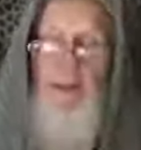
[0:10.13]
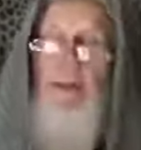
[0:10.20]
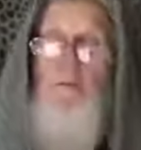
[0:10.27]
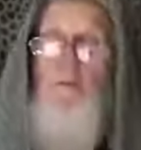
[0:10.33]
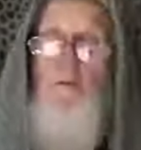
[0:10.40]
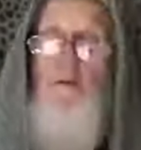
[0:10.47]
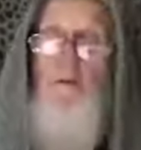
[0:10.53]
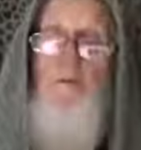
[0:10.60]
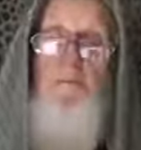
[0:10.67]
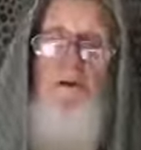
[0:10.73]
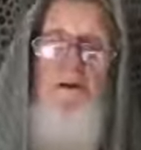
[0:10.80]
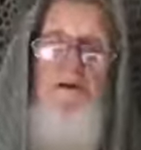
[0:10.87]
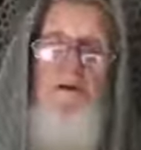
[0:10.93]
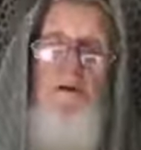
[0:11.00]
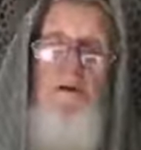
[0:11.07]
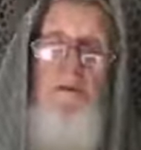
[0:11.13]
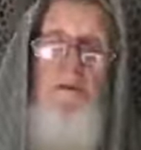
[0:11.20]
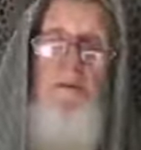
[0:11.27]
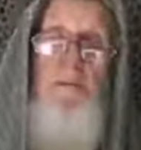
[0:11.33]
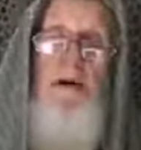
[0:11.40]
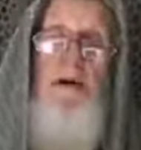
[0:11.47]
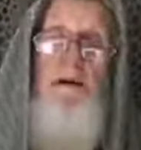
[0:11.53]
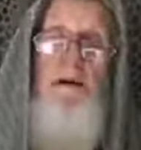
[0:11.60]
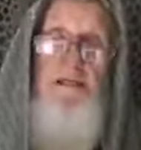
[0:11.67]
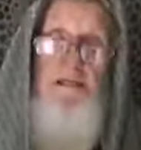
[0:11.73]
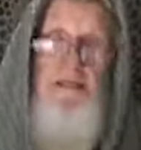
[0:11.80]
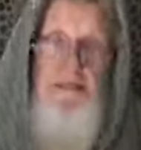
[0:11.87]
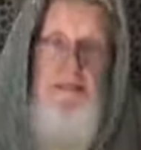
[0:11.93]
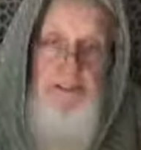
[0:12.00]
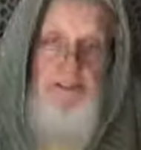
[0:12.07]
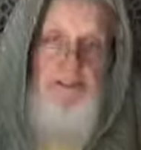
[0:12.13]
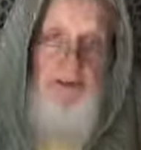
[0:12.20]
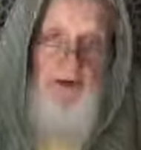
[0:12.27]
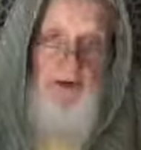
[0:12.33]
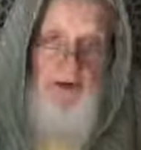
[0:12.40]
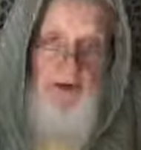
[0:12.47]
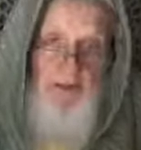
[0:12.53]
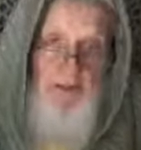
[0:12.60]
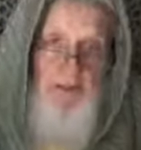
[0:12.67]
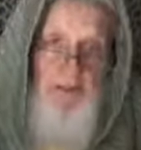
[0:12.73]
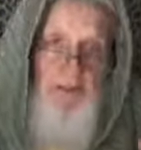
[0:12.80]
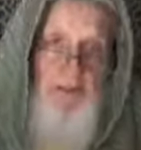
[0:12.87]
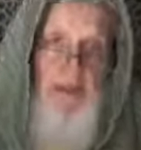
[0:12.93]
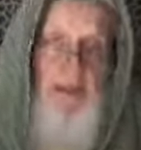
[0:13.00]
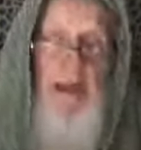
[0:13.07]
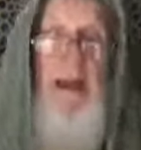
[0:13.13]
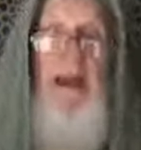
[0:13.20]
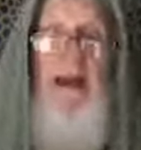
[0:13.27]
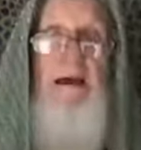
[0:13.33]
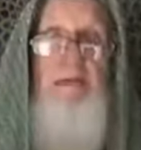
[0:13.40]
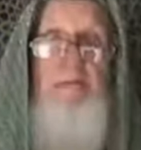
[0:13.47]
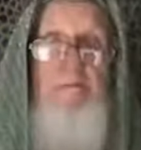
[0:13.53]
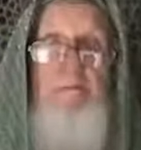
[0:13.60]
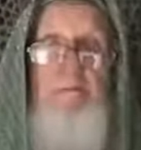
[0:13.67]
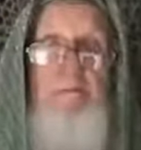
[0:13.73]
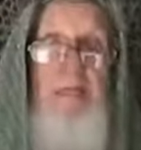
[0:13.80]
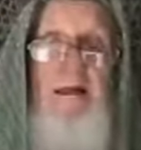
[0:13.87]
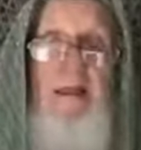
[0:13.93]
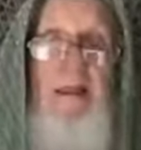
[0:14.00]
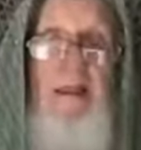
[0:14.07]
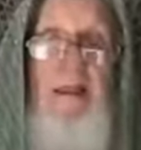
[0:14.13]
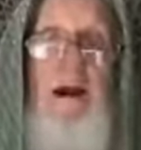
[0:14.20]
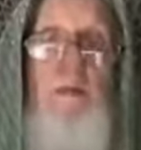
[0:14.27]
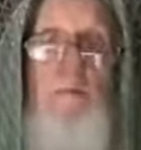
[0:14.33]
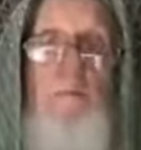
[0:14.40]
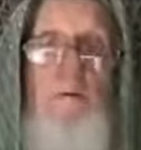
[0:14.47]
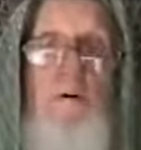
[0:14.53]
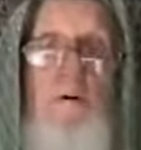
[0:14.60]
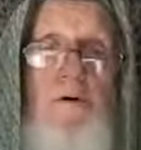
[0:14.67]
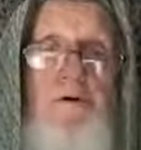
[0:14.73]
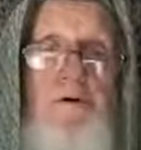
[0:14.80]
We're going to be talking about Dajjal and a lot more.